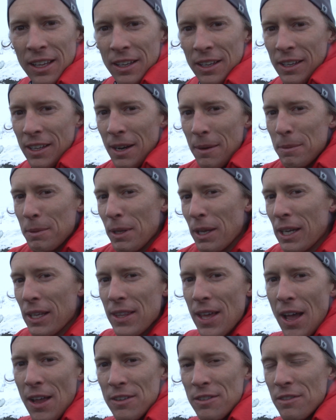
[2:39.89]
You get up to like a
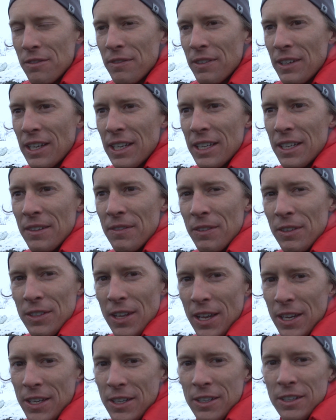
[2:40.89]
thousand feet and it feels
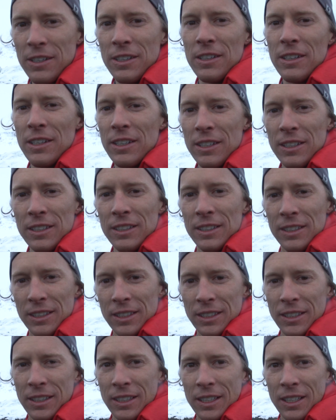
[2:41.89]
like you're
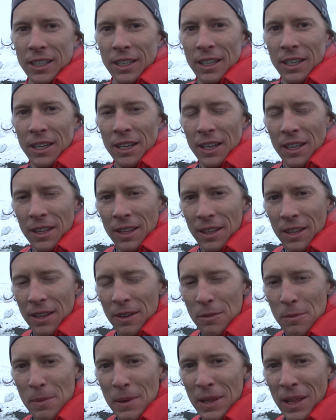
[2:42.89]

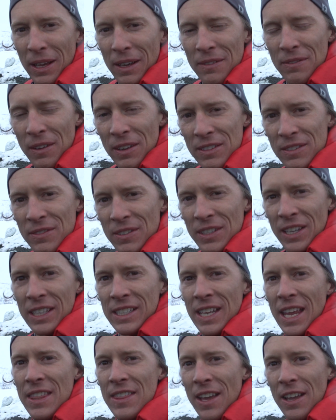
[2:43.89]
it'd be like it feels
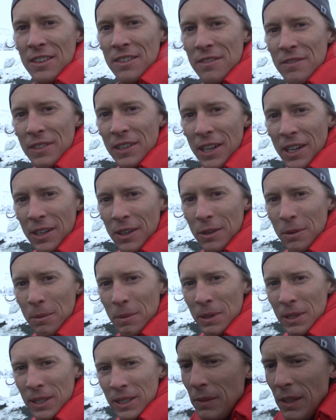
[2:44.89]
like 10,000 feet at home.
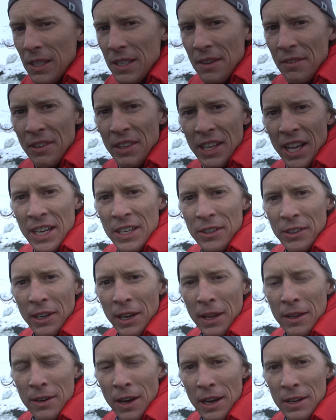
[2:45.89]
It's everything I,
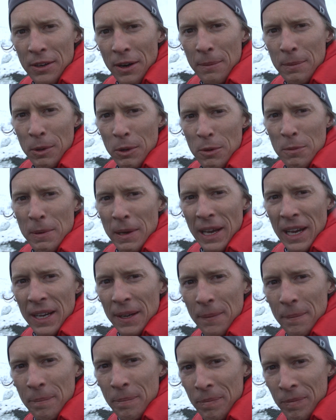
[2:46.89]
dreamt I dreamt it would be
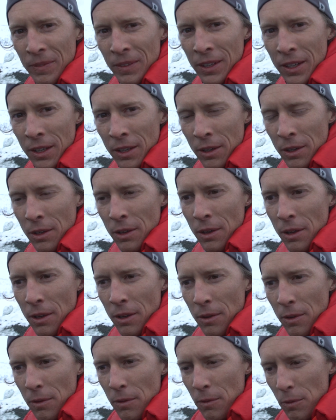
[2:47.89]

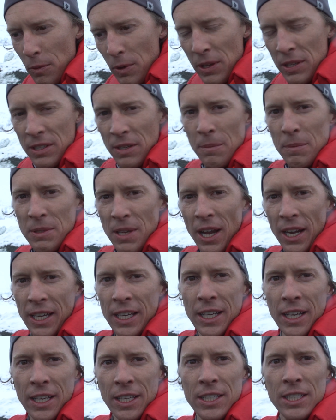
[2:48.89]
with some
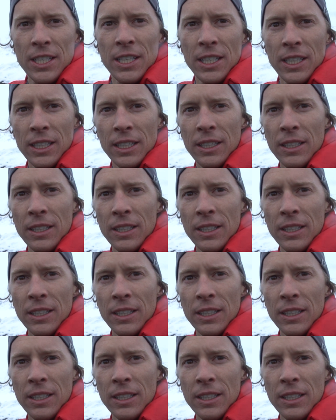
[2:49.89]
suckiness.